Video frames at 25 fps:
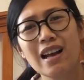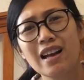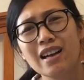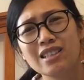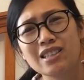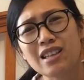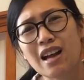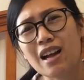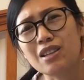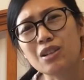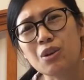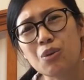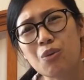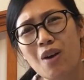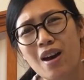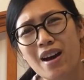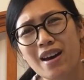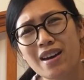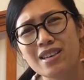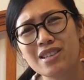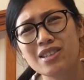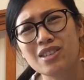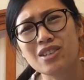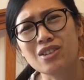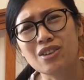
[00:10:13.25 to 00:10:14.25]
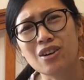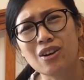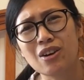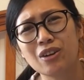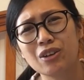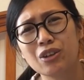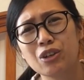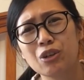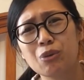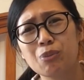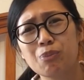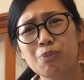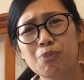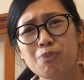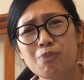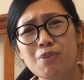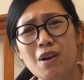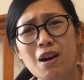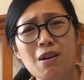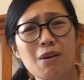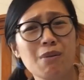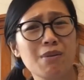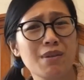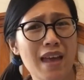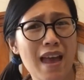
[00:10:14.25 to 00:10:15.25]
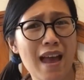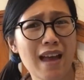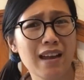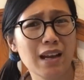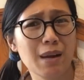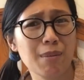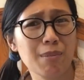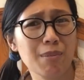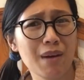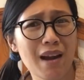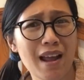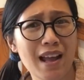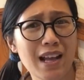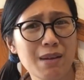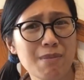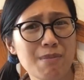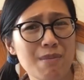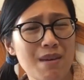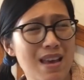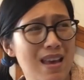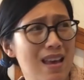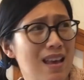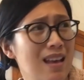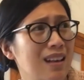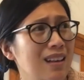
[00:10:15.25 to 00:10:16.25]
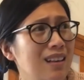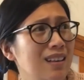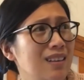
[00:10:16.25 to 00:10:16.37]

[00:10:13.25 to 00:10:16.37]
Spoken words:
Because otherwise, you know, you'll probably end up like me.